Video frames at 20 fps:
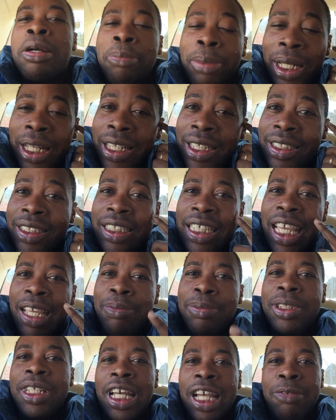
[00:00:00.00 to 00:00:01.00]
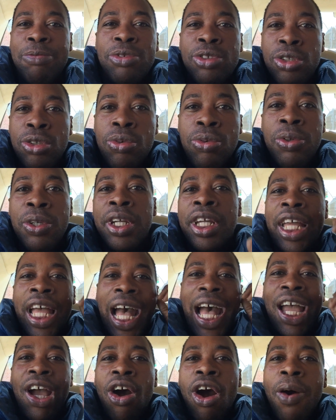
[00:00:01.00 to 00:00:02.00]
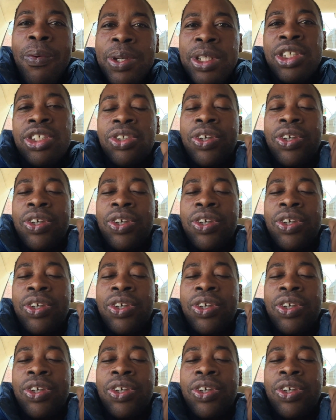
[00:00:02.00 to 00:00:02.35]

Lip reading: But at the same time too, I always